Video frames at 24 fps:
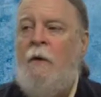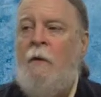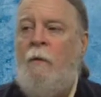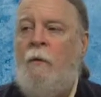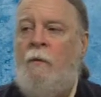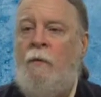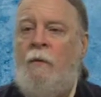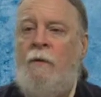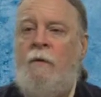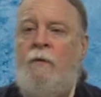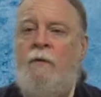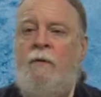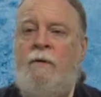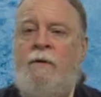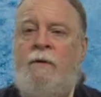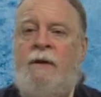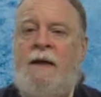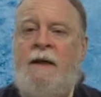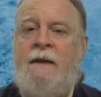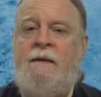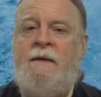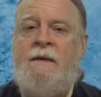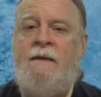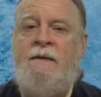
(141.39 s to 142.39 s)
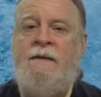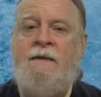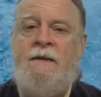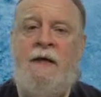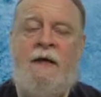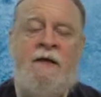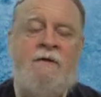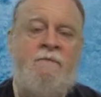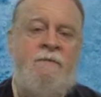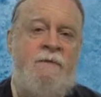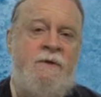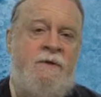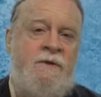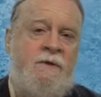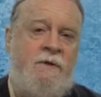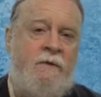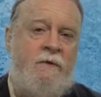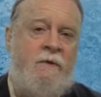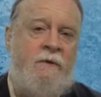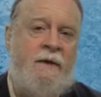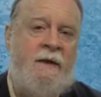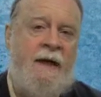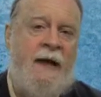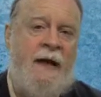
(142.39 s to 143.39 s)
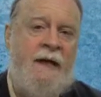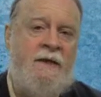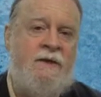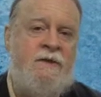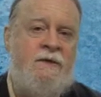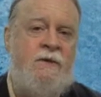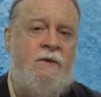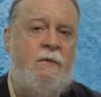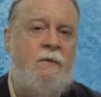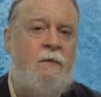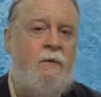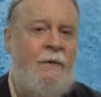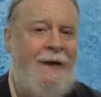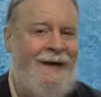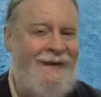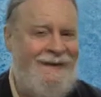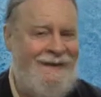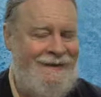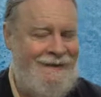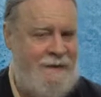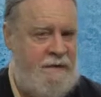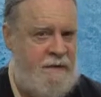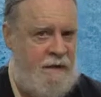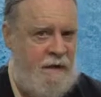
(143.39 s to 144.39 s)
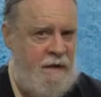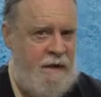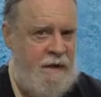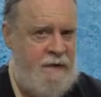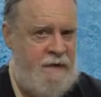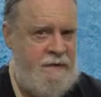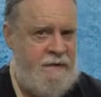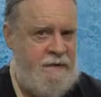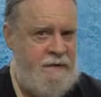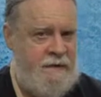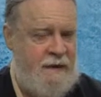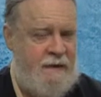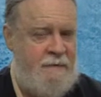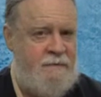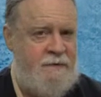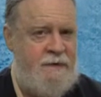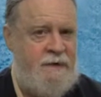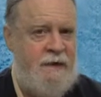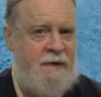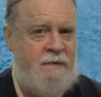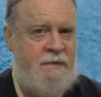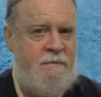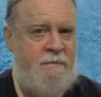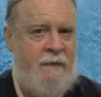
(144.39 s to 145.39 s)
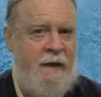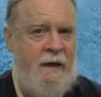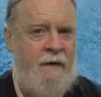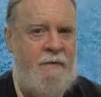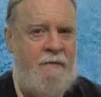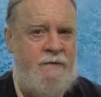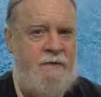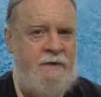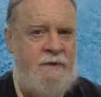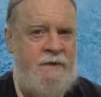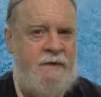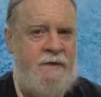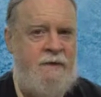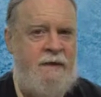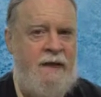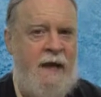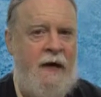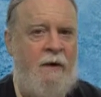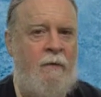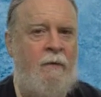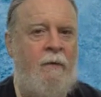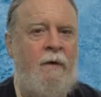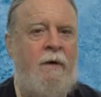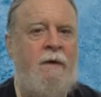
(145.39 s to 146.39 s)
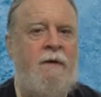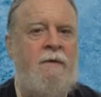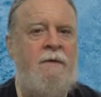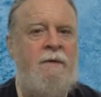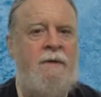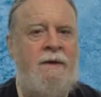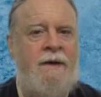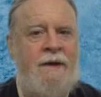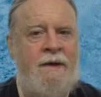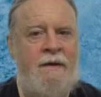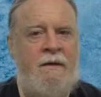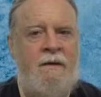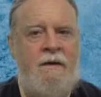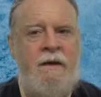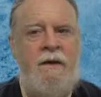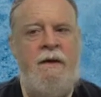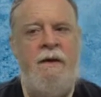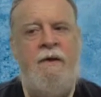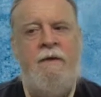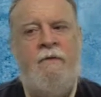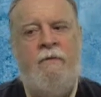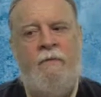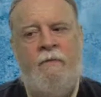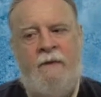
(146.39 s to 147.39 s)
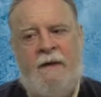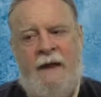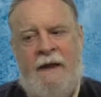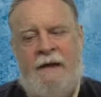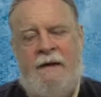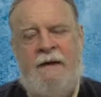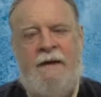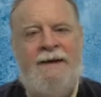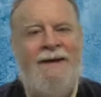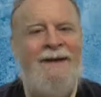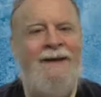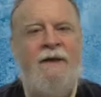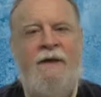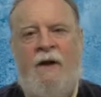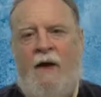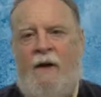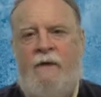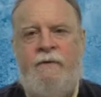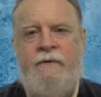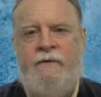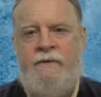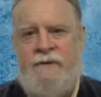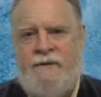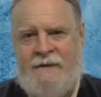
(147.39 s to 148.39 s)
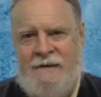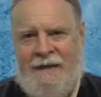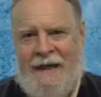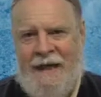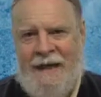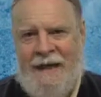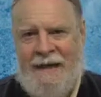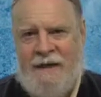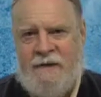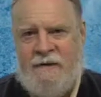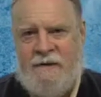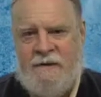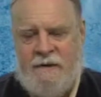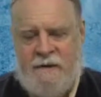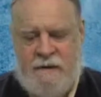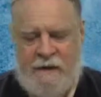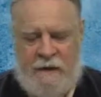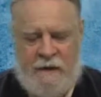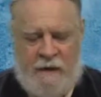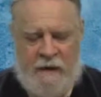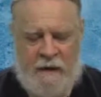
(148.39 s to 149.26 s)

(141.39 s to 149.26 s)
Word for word: ruled that the state of Missouri has to recognize same sex marriages that were legally created in other states.